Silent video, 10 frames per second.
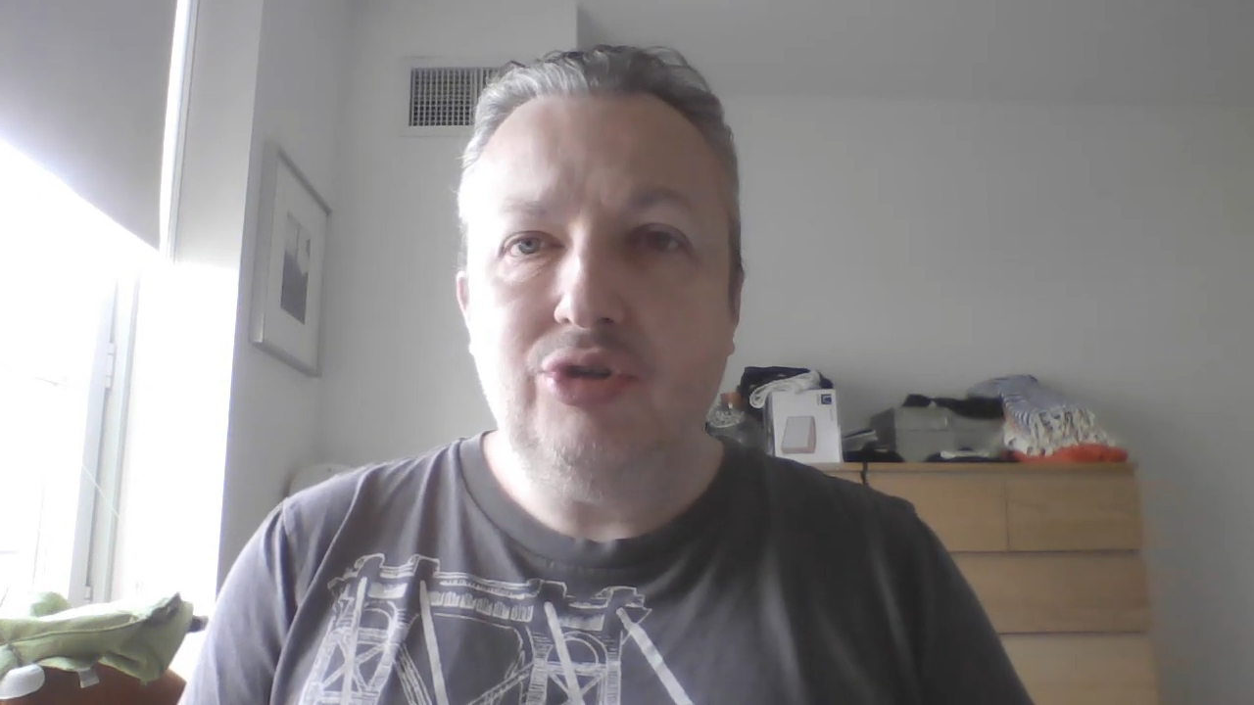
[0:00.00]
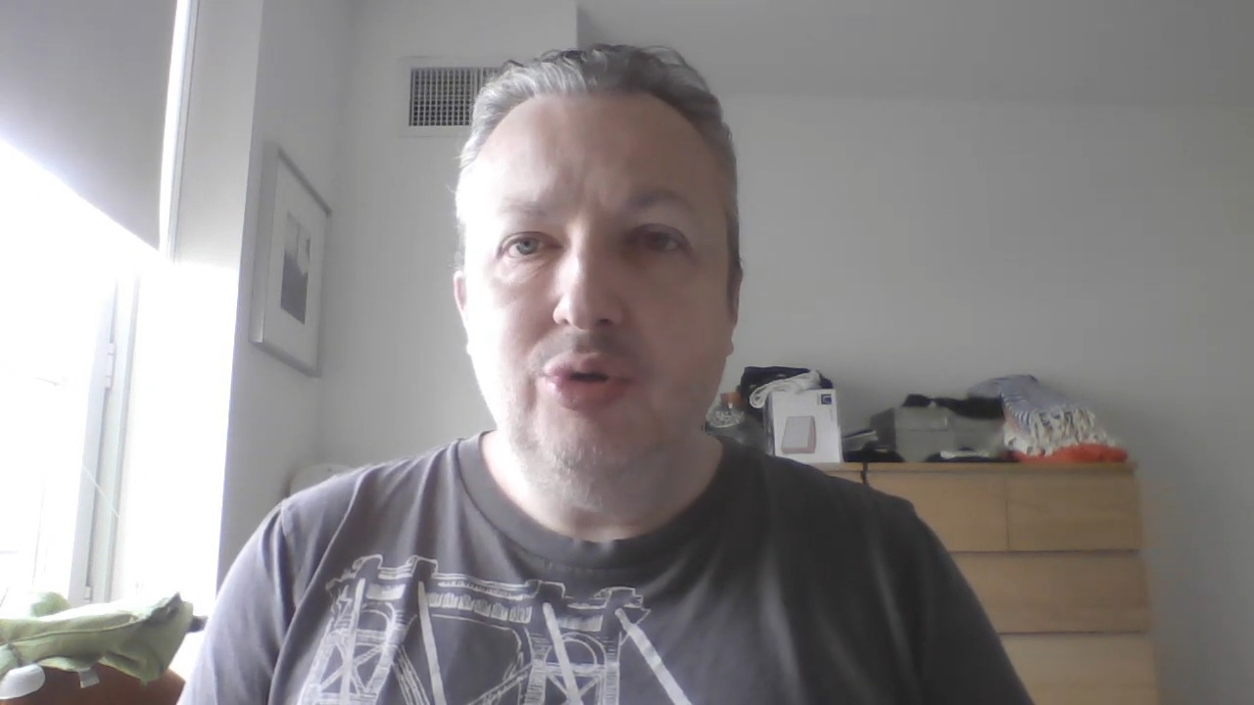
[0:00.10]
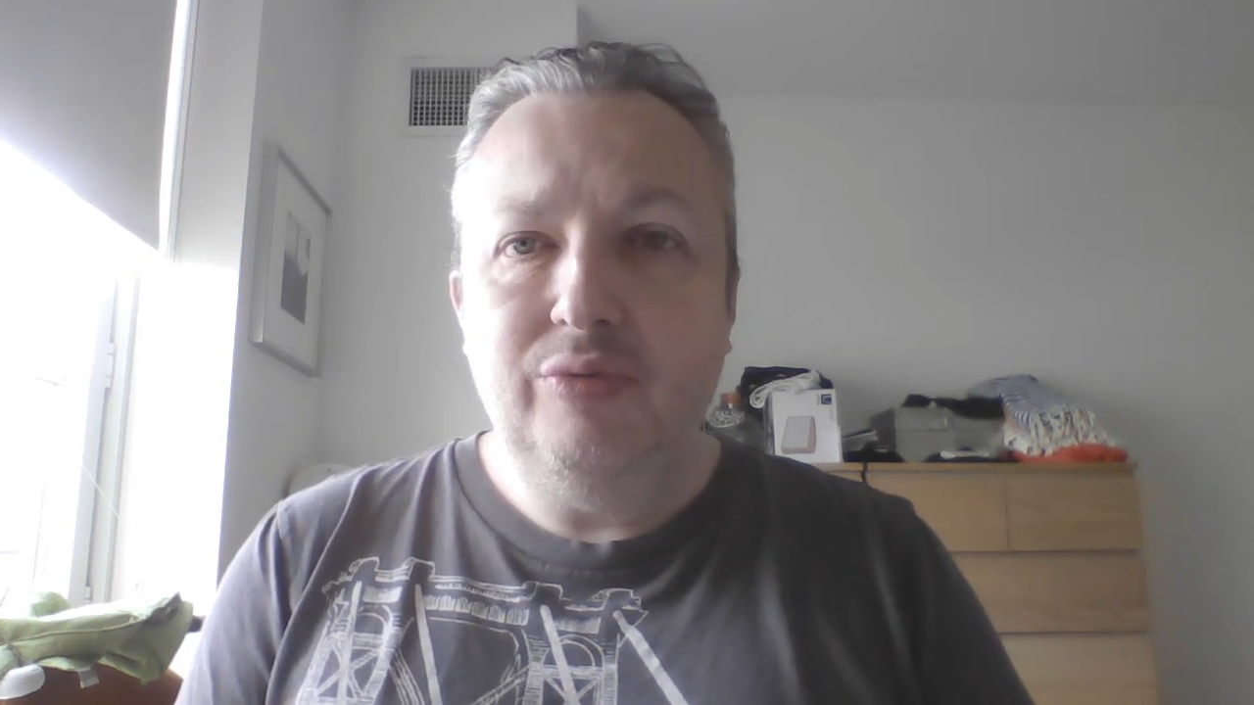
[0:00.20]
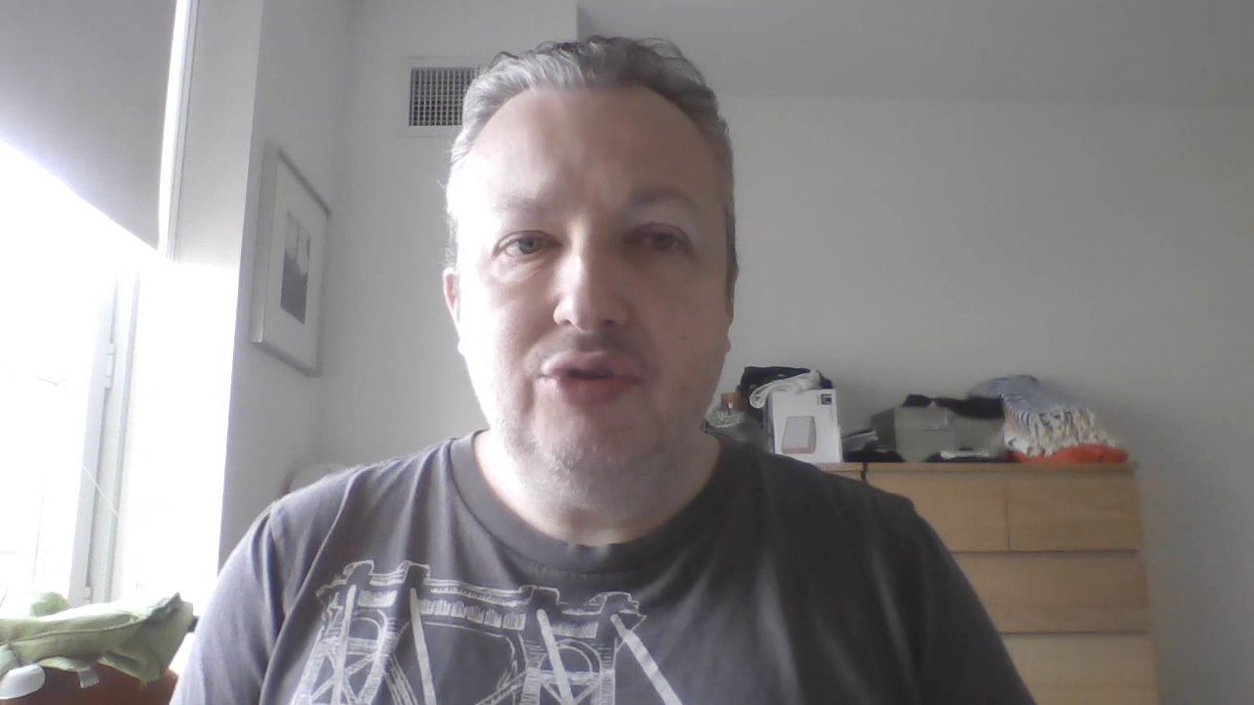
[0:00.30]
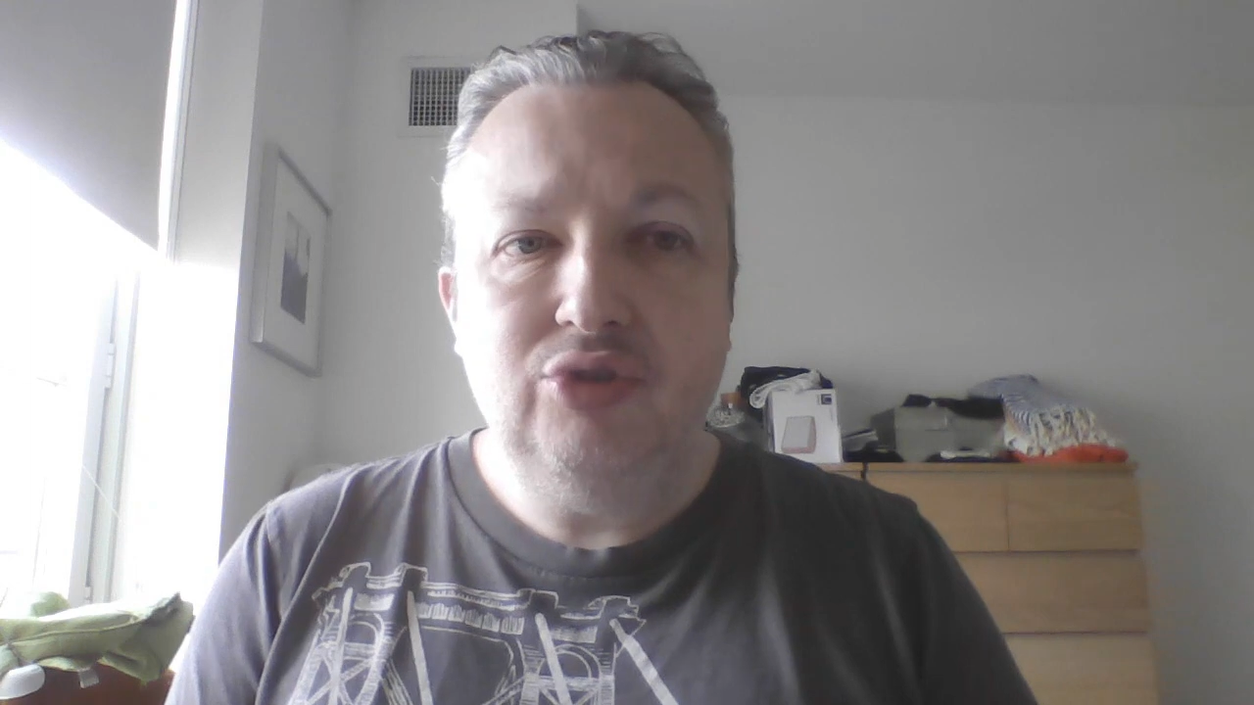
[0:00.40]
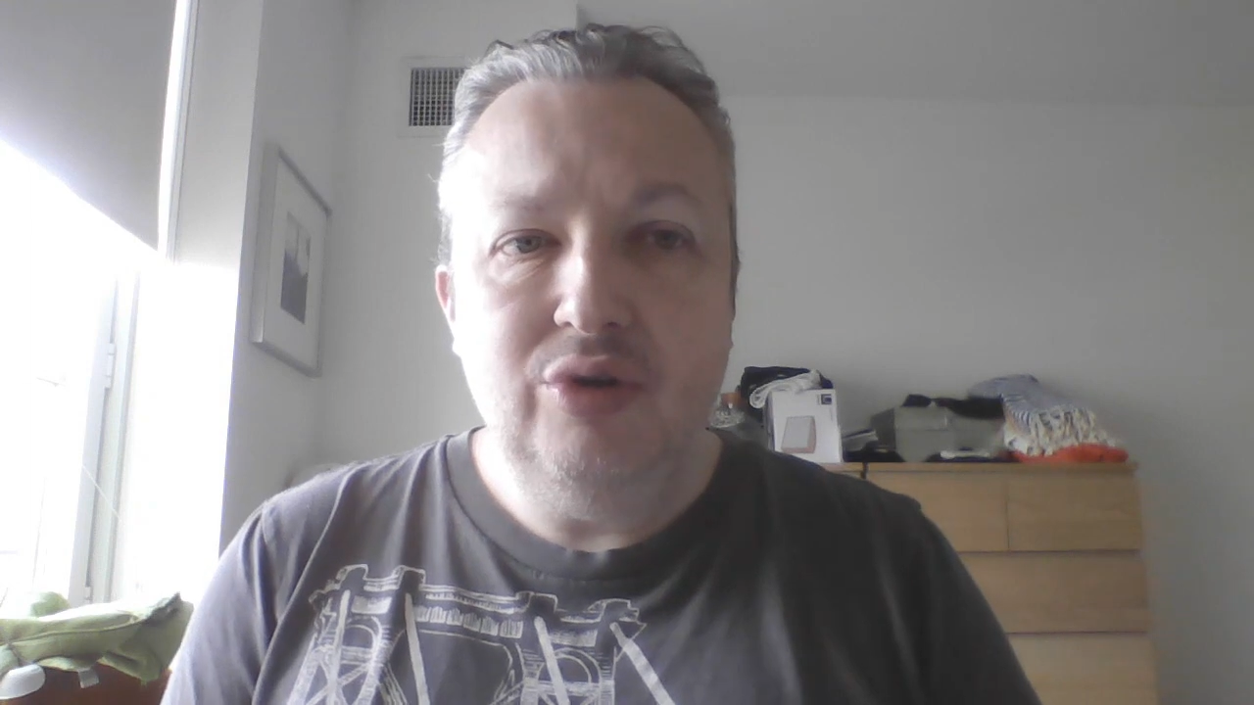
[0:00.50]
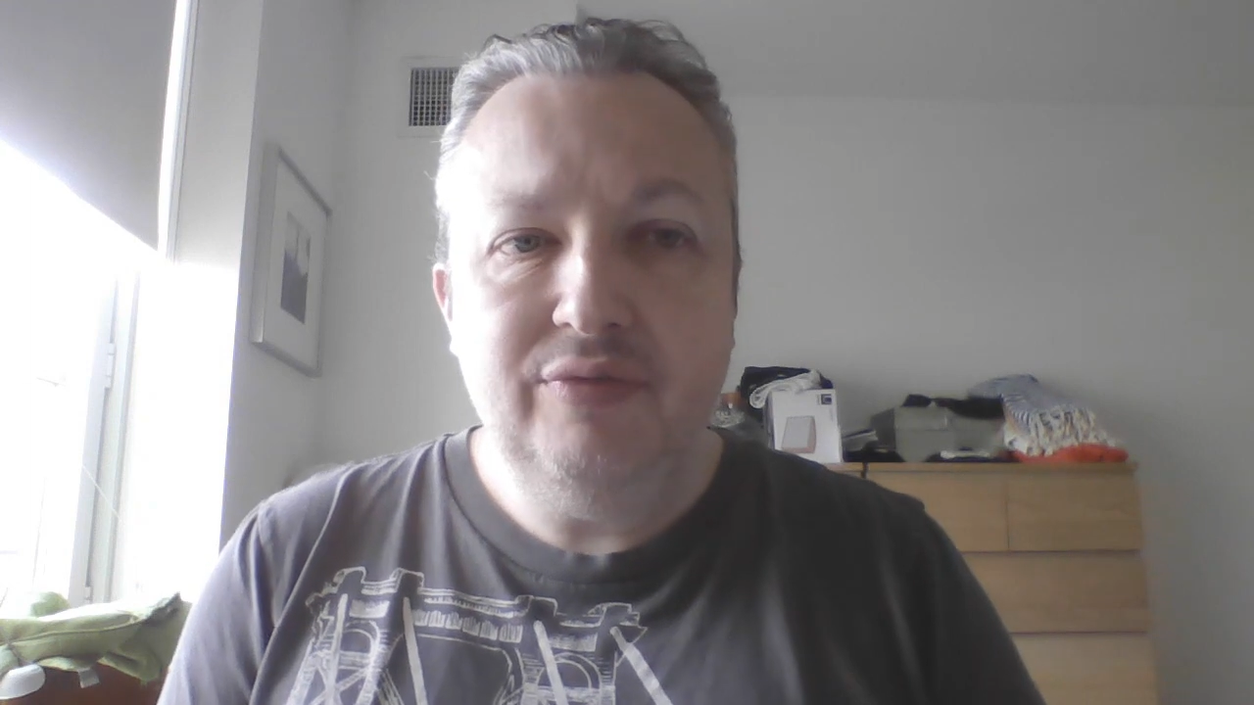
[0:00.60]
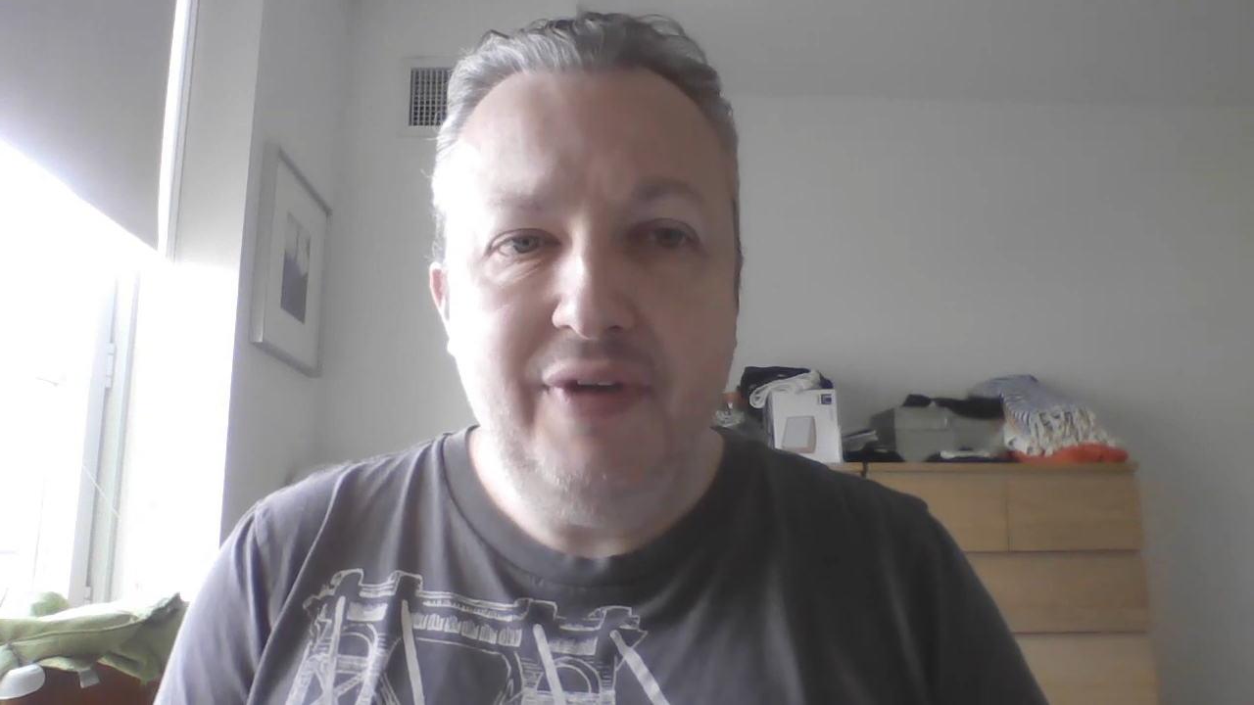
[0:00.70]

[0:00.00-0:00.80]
go over the song